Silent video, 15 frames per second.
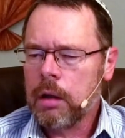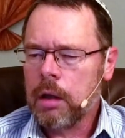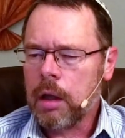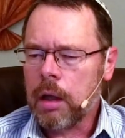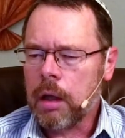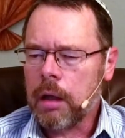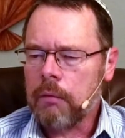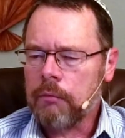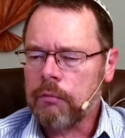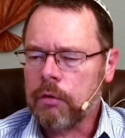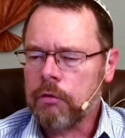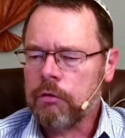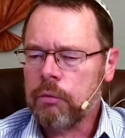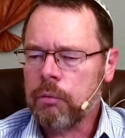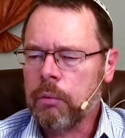
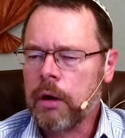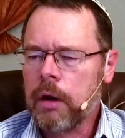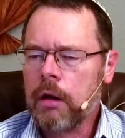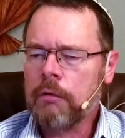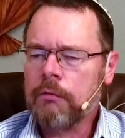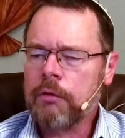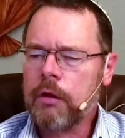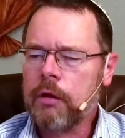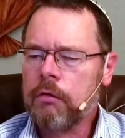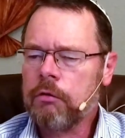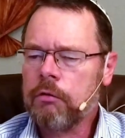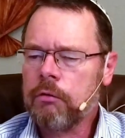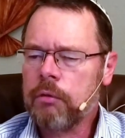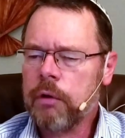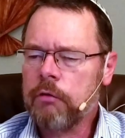Verse 12 in
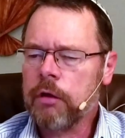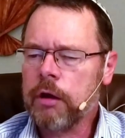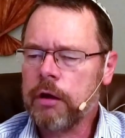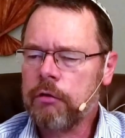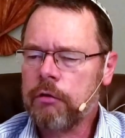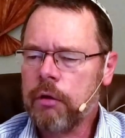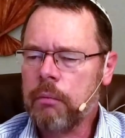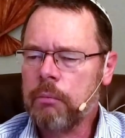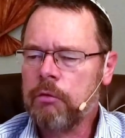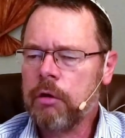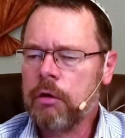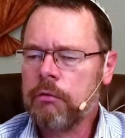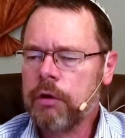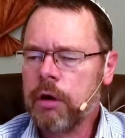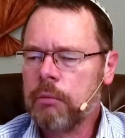this translation,
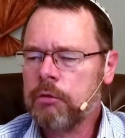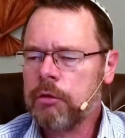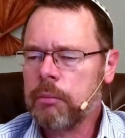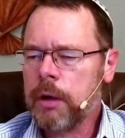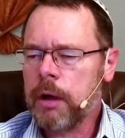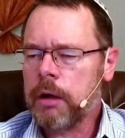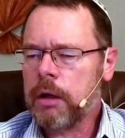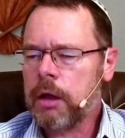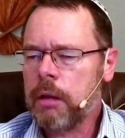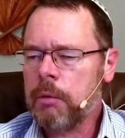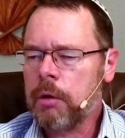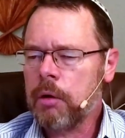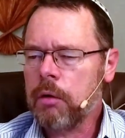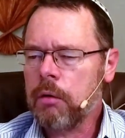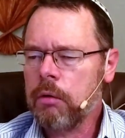observe Yom Shabbat to
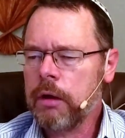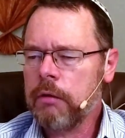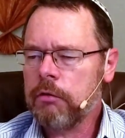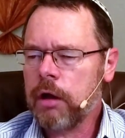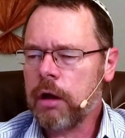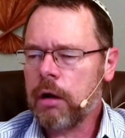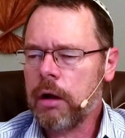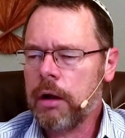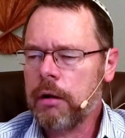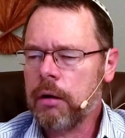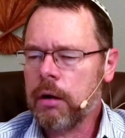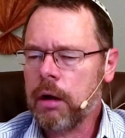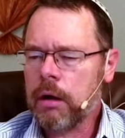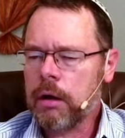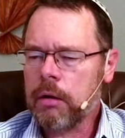keep it holy, as Adonai
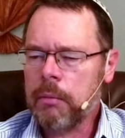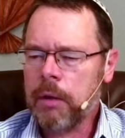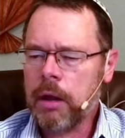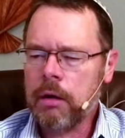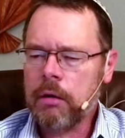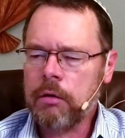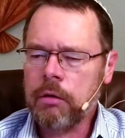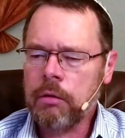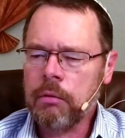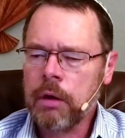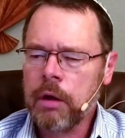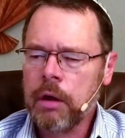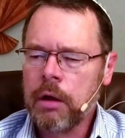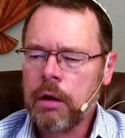your God commanded you.